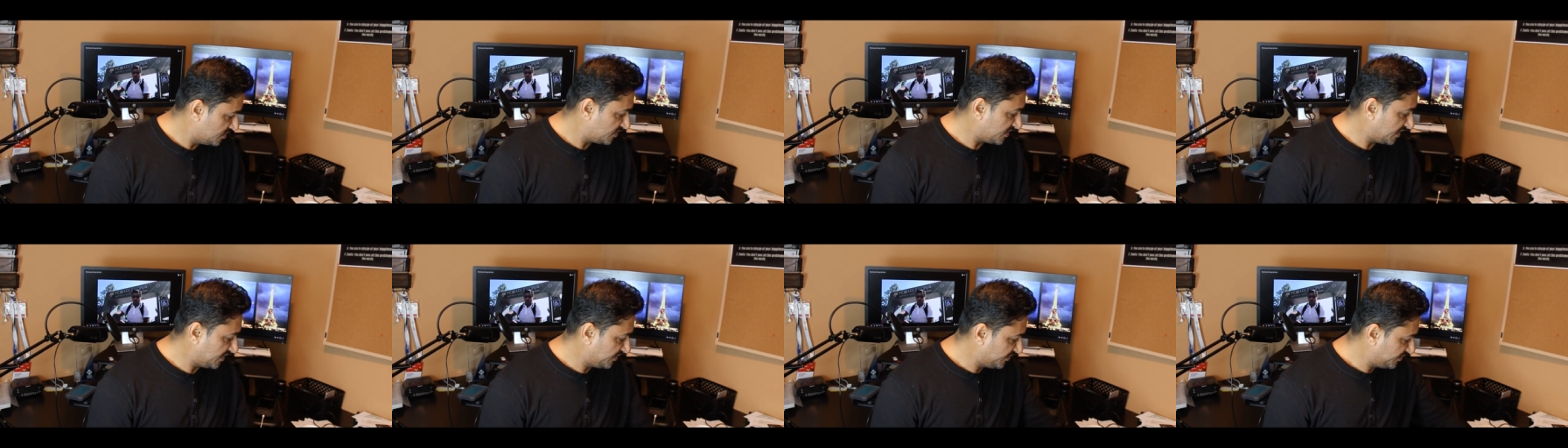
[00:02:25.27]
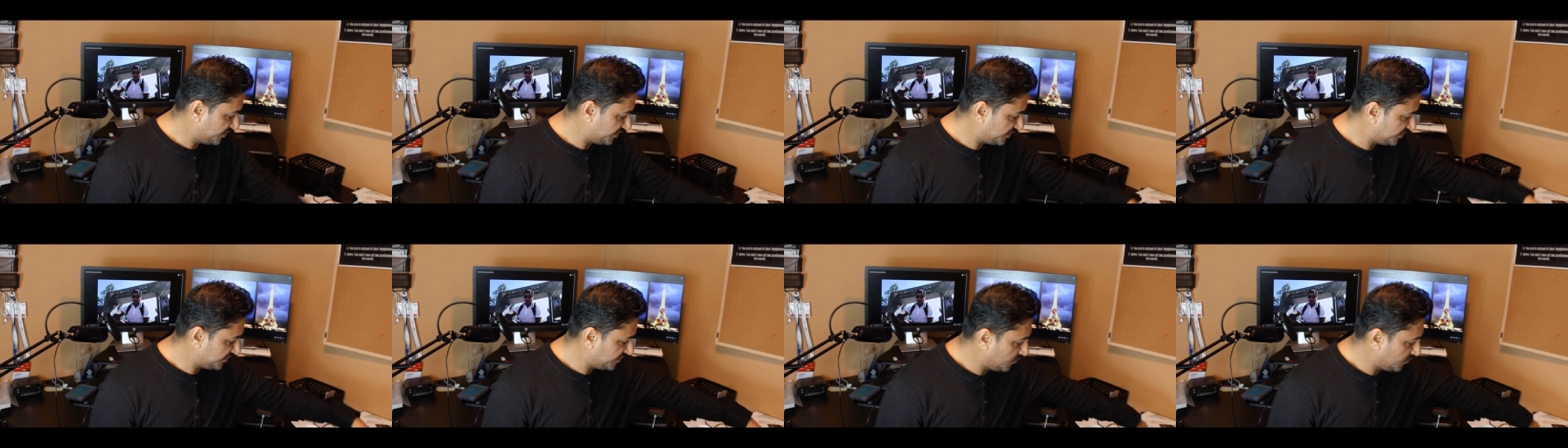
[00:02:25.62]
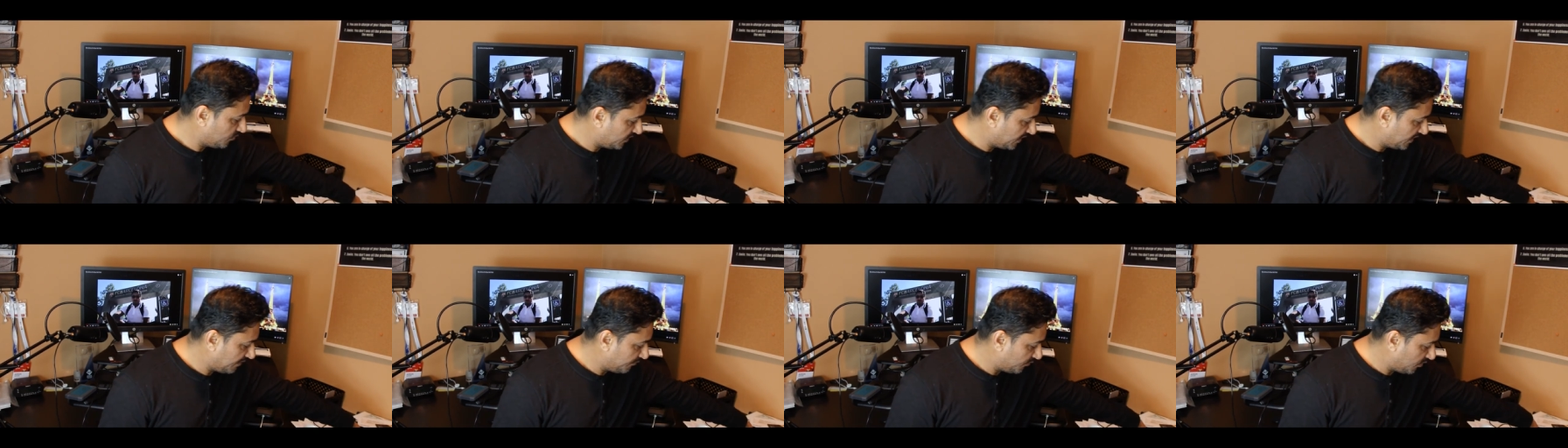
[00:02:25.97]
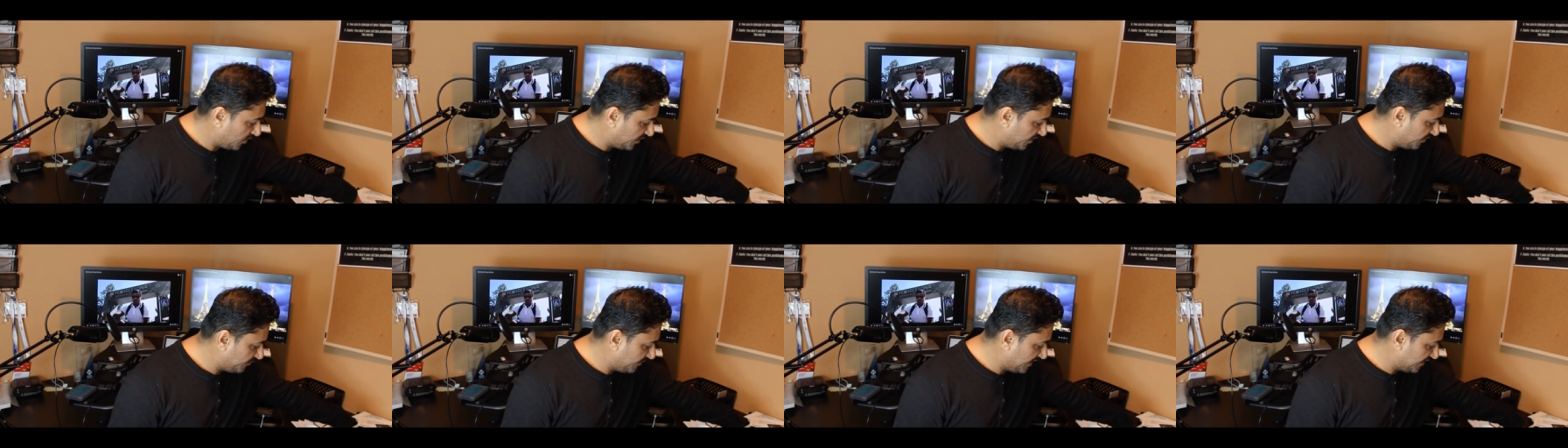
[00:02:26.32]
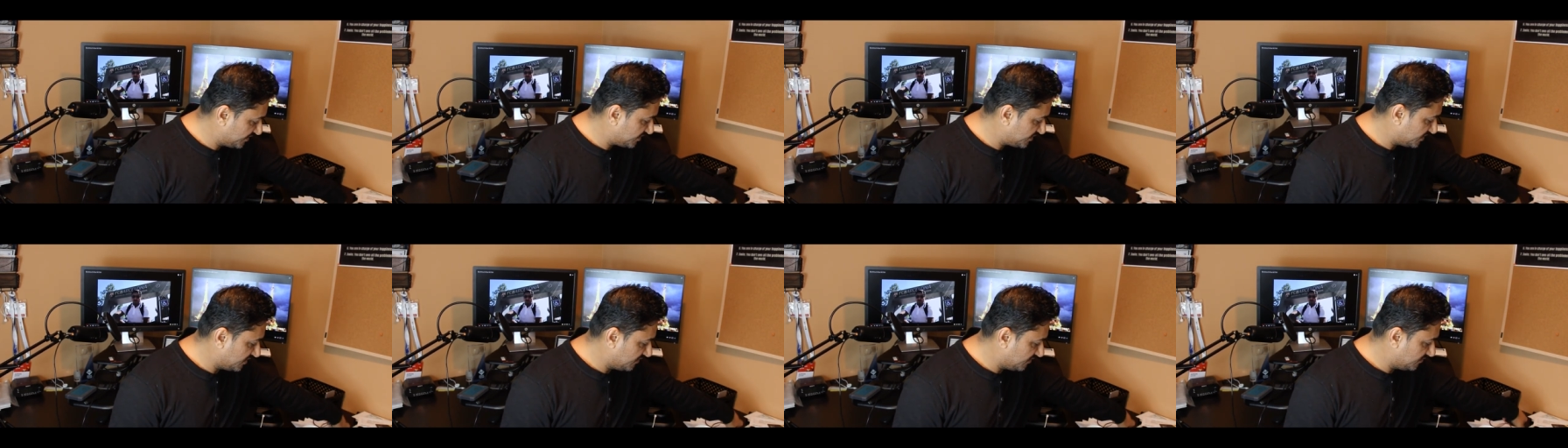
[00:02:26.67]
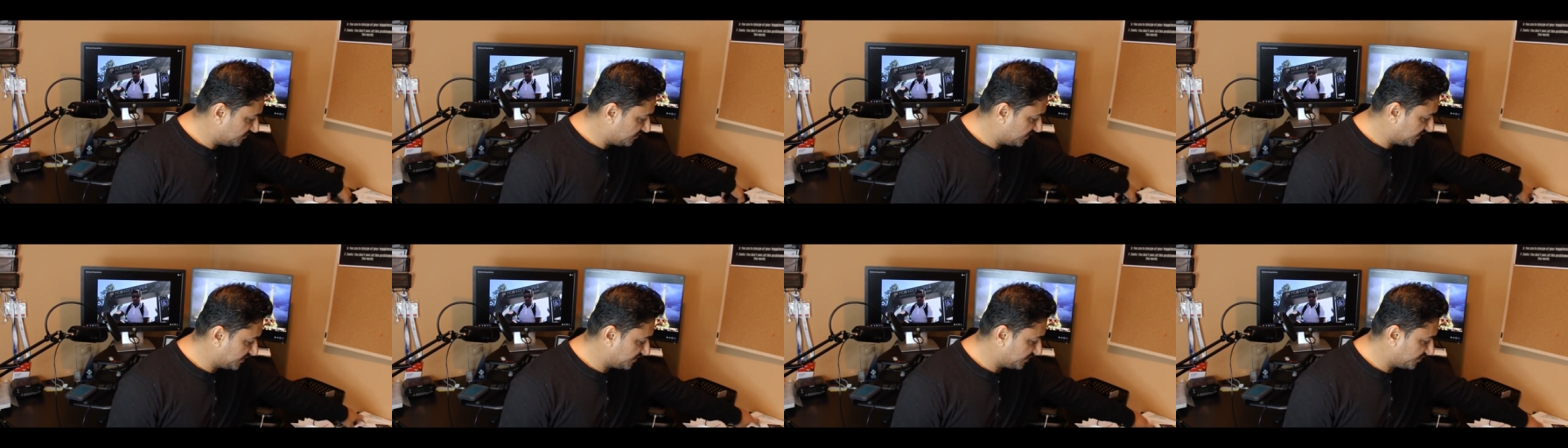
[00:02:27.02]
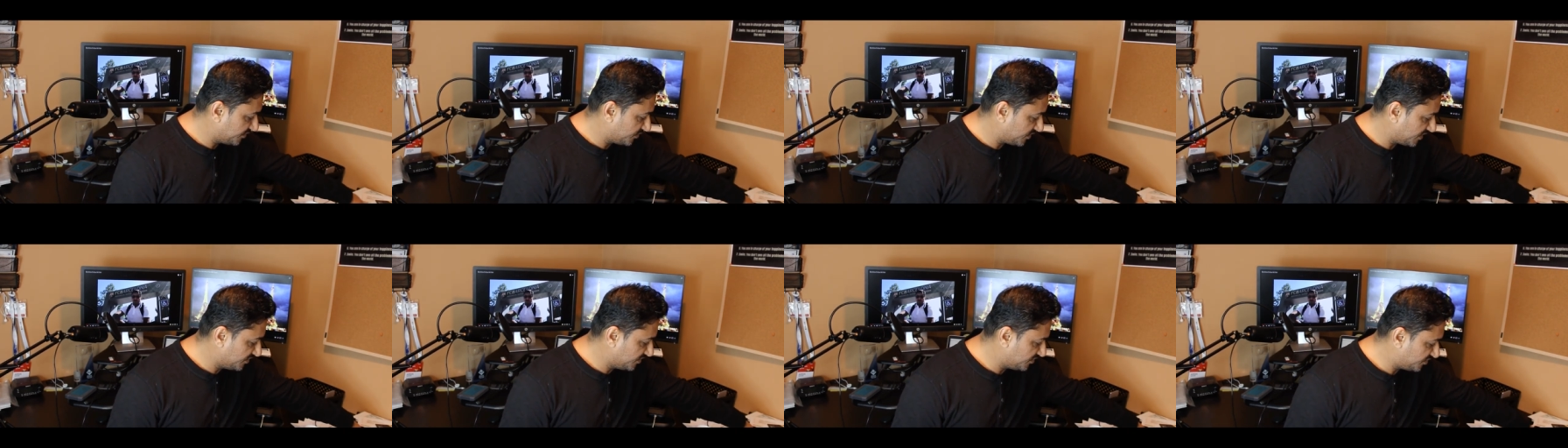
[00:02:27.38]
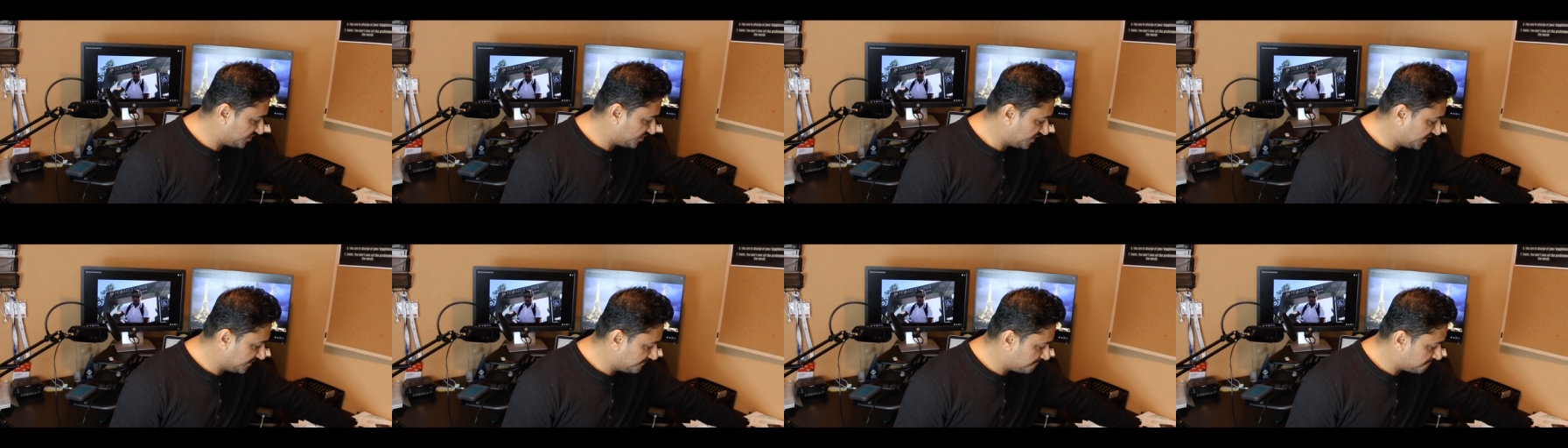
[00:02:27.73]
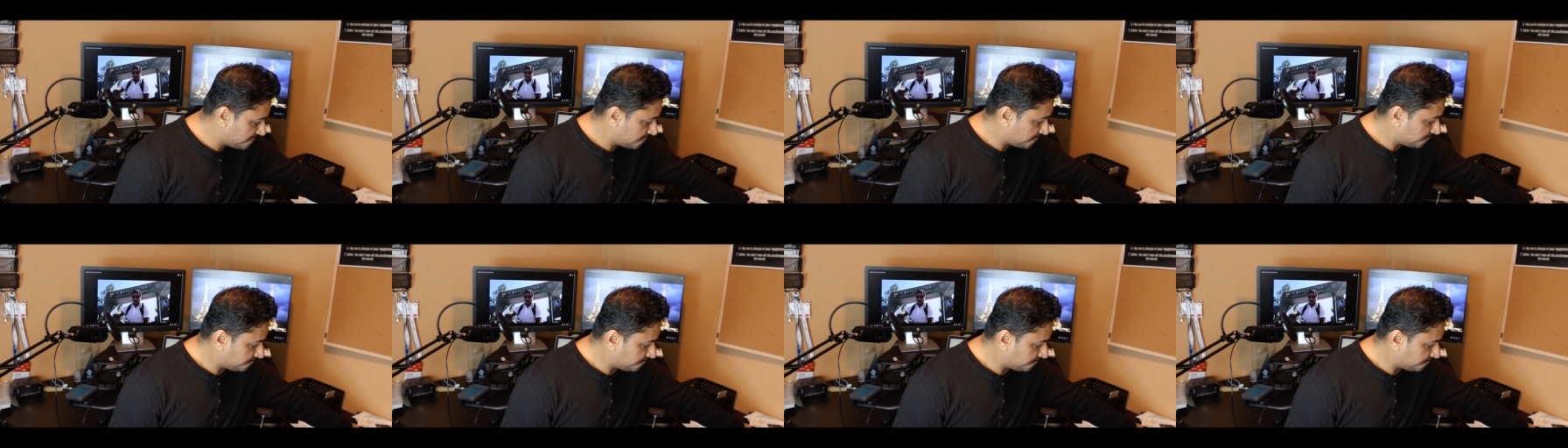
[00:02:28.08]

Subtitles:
And this is the one I bought it myself. As you can see,